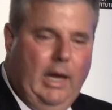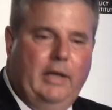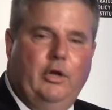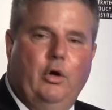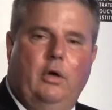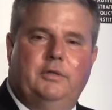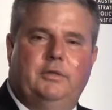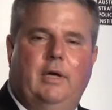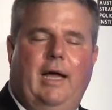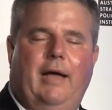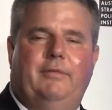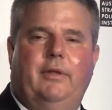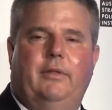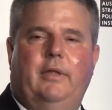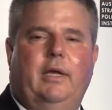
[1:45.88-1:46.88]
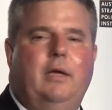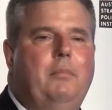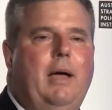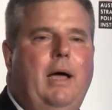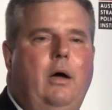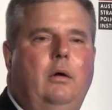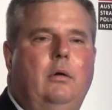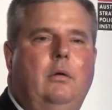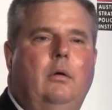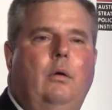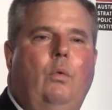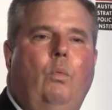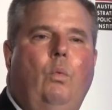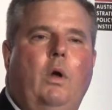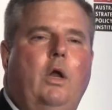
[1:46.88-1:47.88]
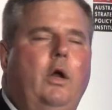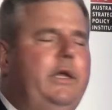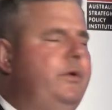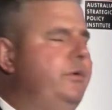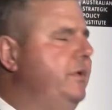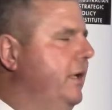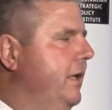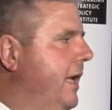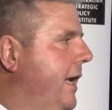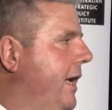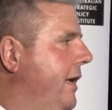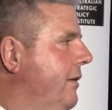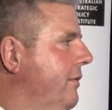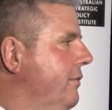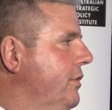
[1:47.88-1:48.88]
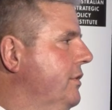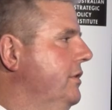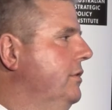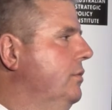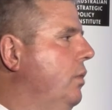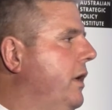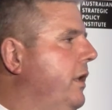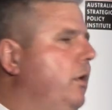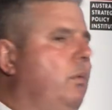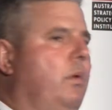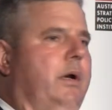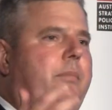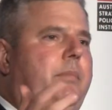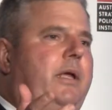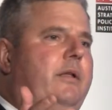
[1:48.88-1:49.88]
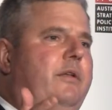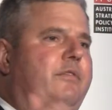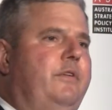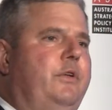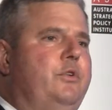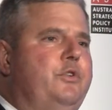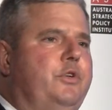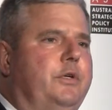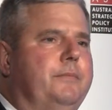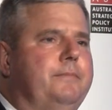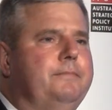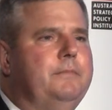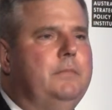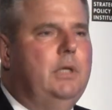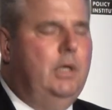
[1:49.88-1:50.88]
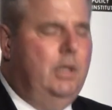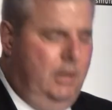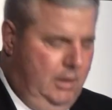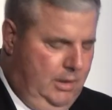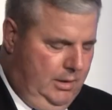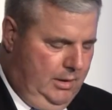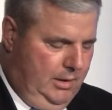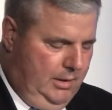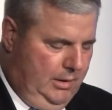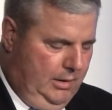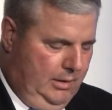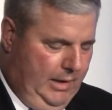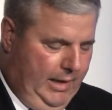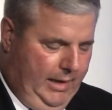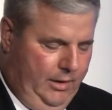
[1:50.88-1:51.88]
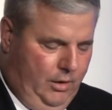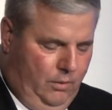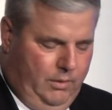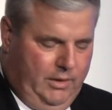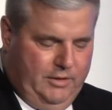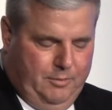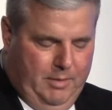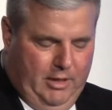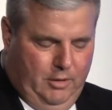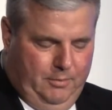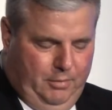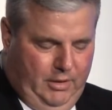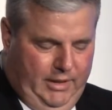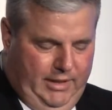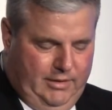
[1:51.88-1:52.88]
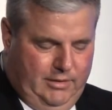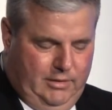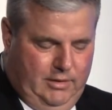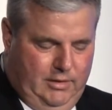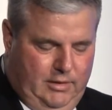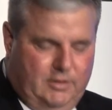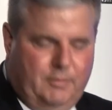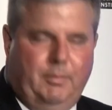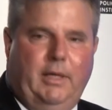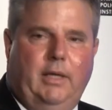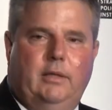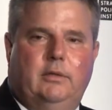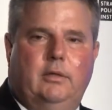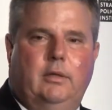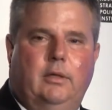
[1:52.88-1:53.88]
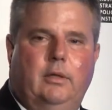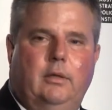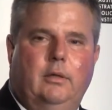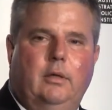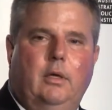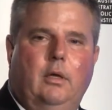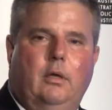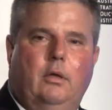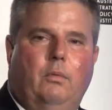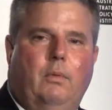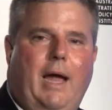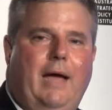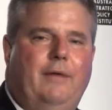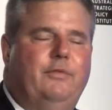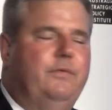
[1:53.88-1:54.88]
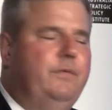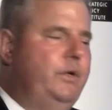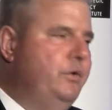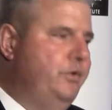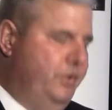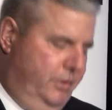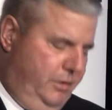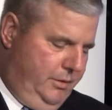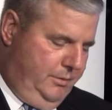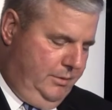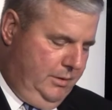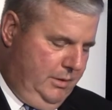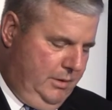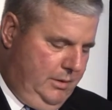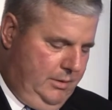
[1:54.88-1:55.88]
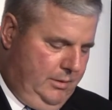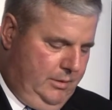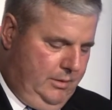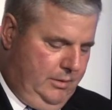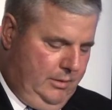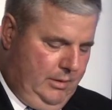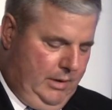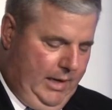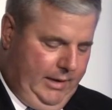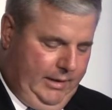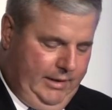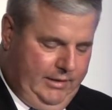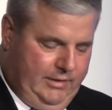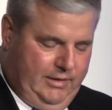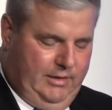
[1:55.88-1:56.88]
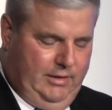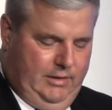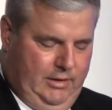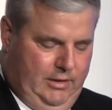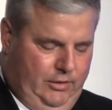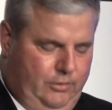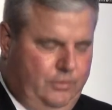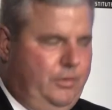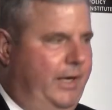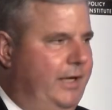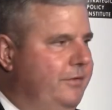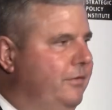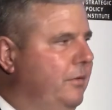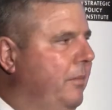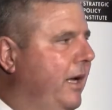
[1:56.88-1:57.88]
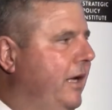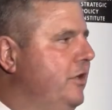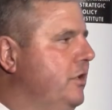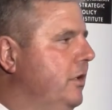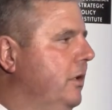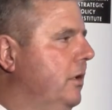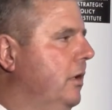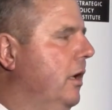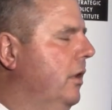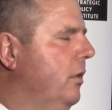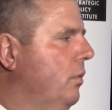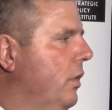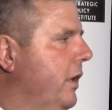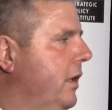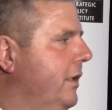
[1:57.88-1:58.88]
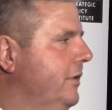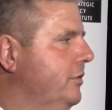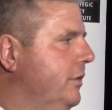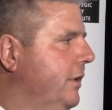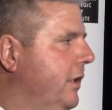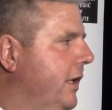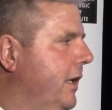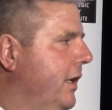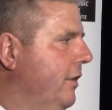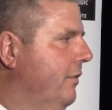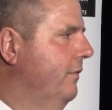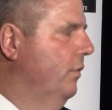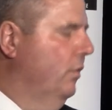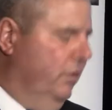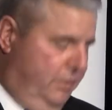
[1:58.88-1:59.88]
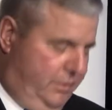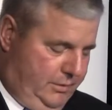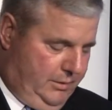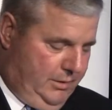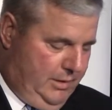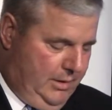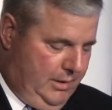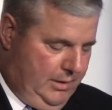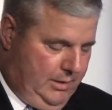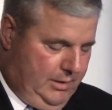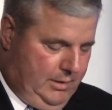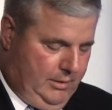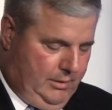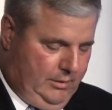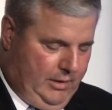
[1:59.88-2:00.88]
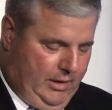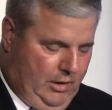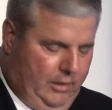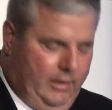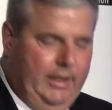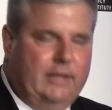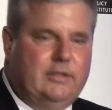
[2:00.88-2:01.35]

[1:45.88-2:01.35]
And you also have to think about what are you today versus what do you want to be in the future. And no one is better placed to speak to the RAF's future and his continued transformation of the Royal Australian Air Force than our